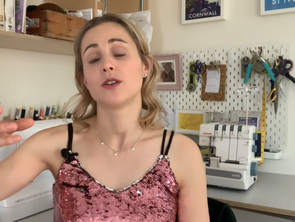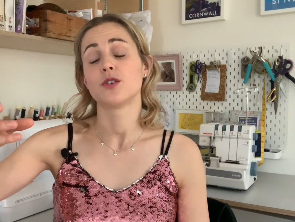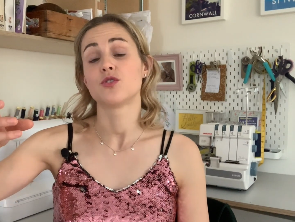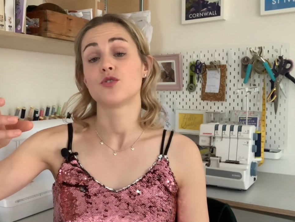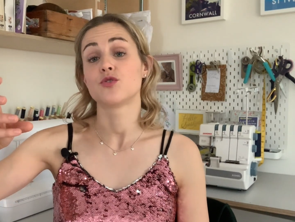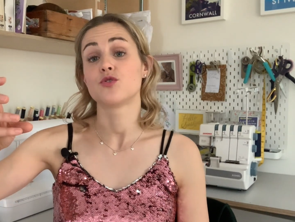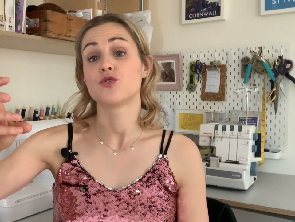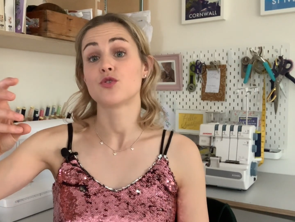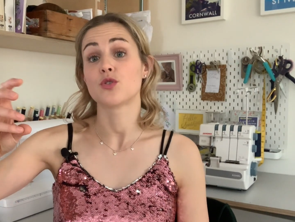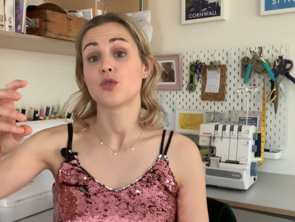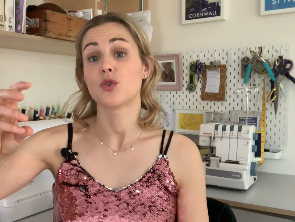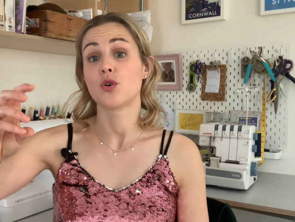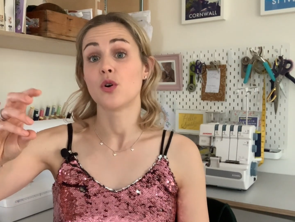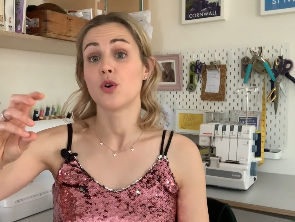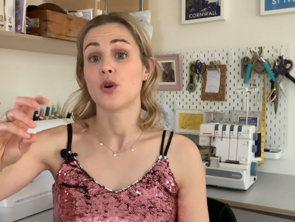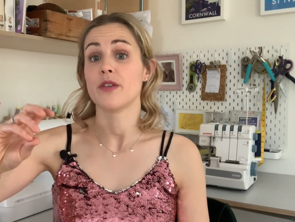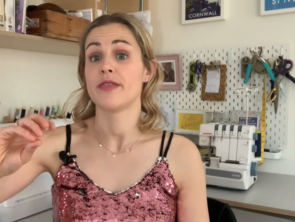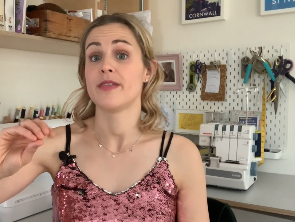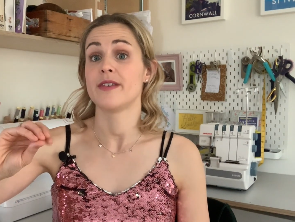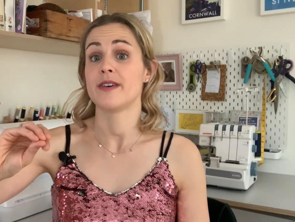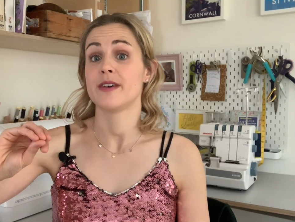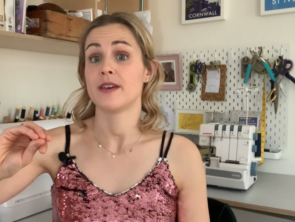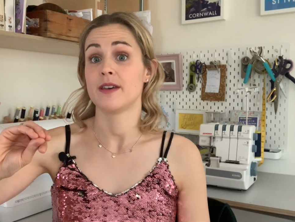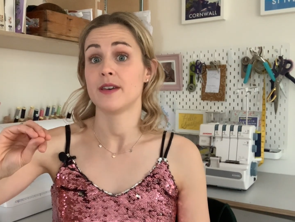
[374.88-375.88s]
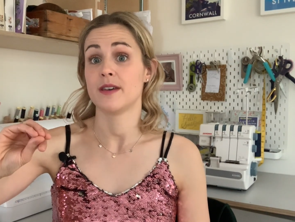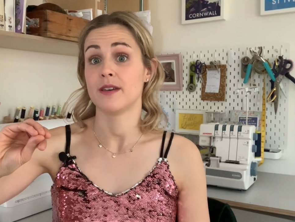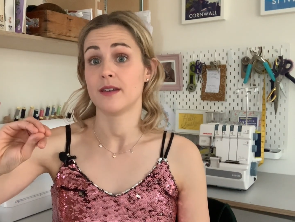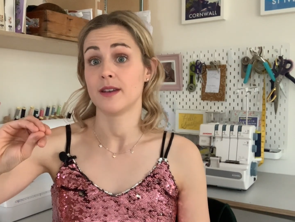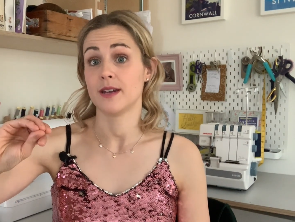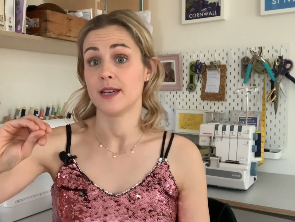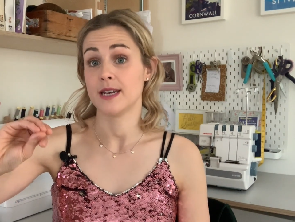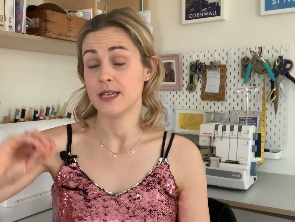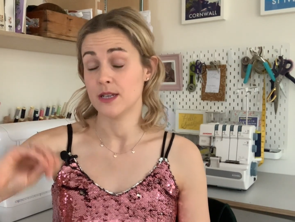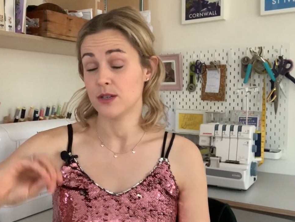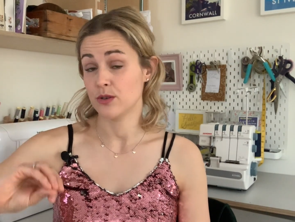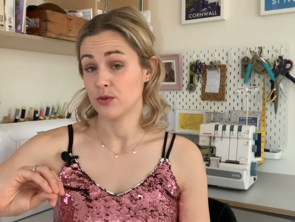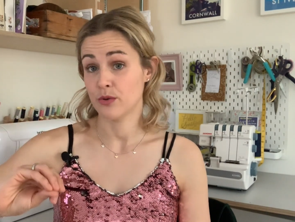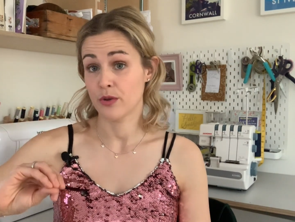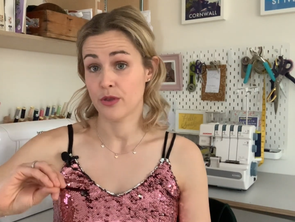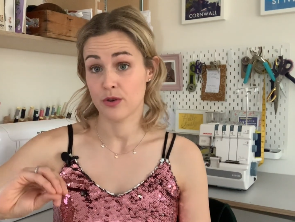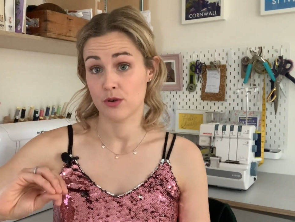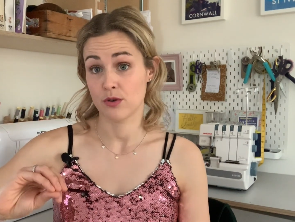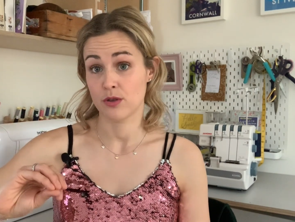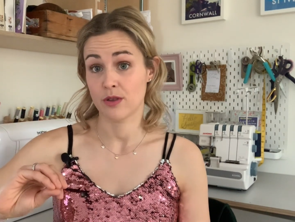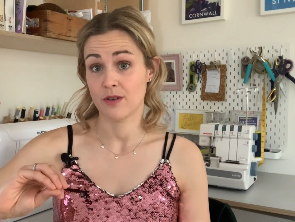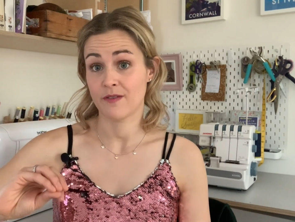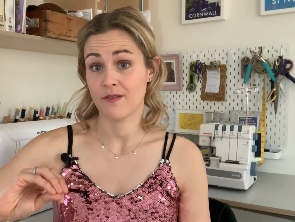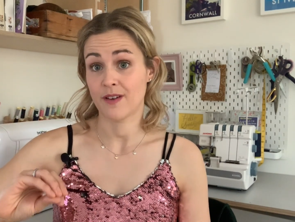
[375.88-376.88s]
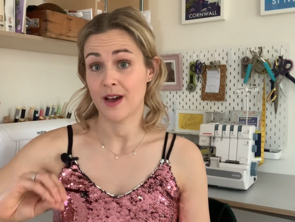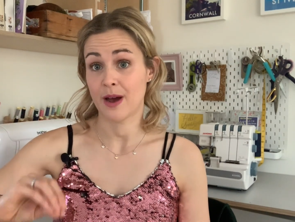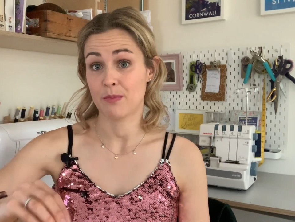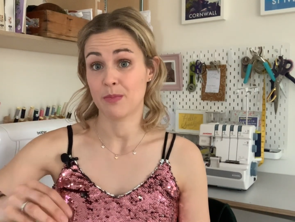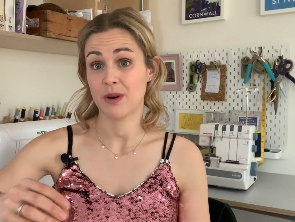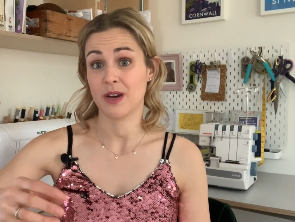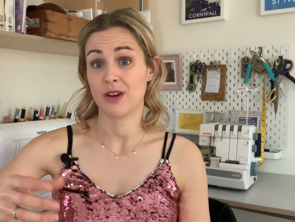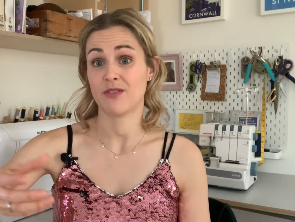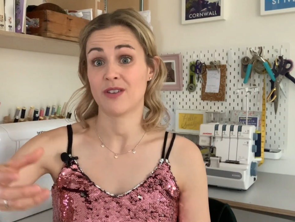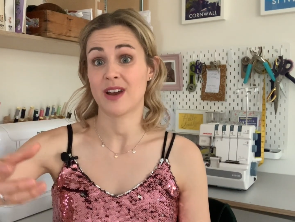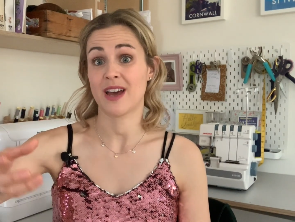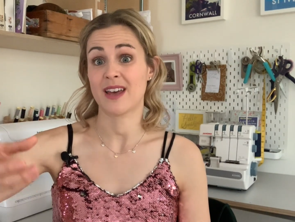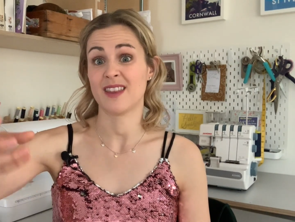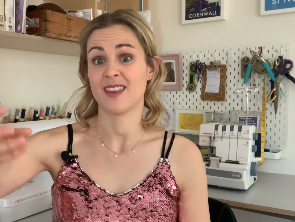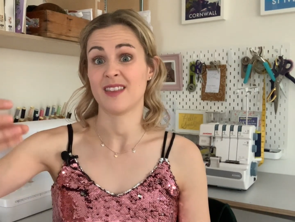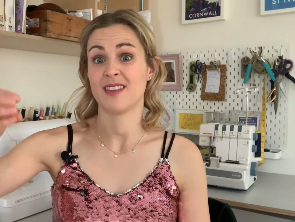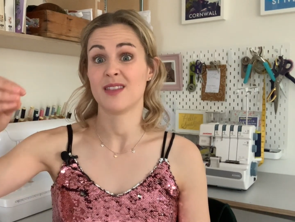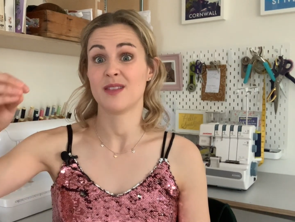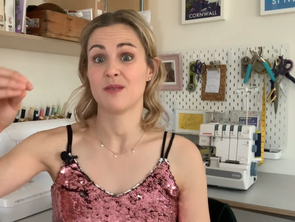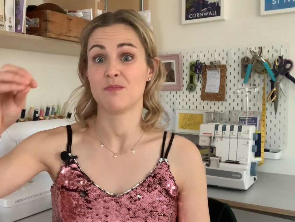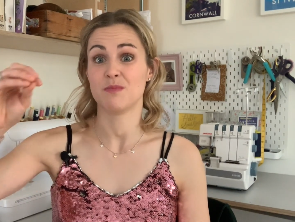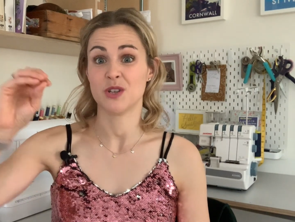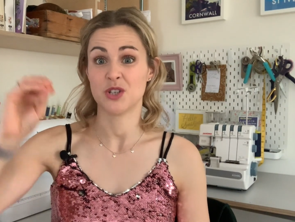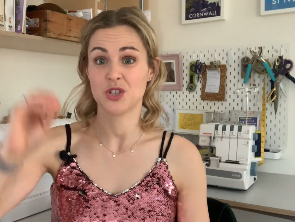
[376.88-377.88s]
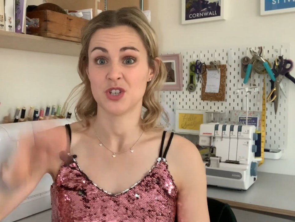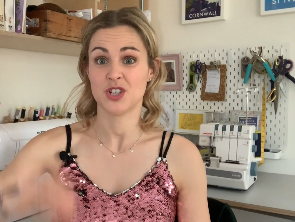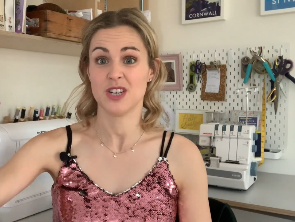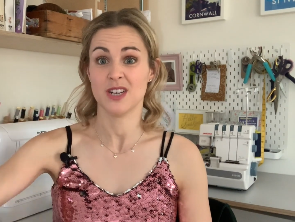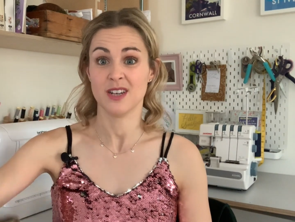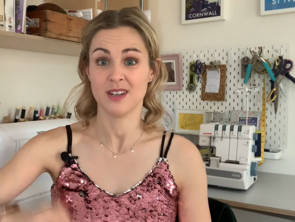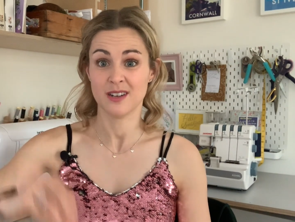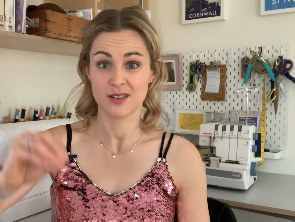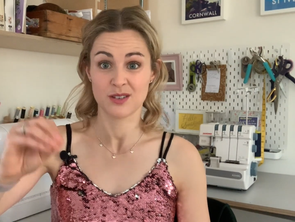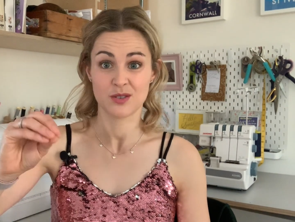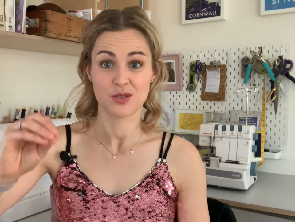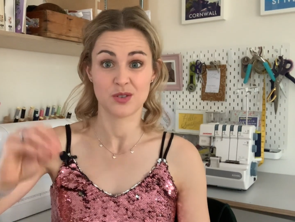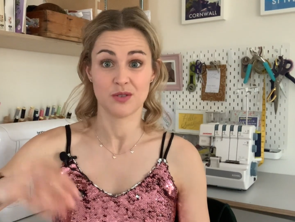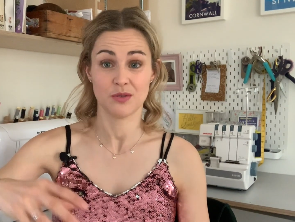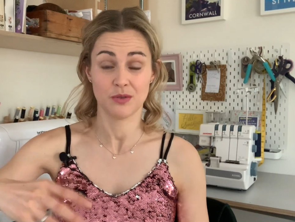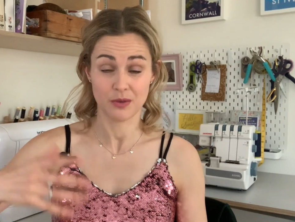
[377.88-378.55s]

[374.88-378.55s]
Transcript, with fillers: draw the needle through the fabric rather than the machine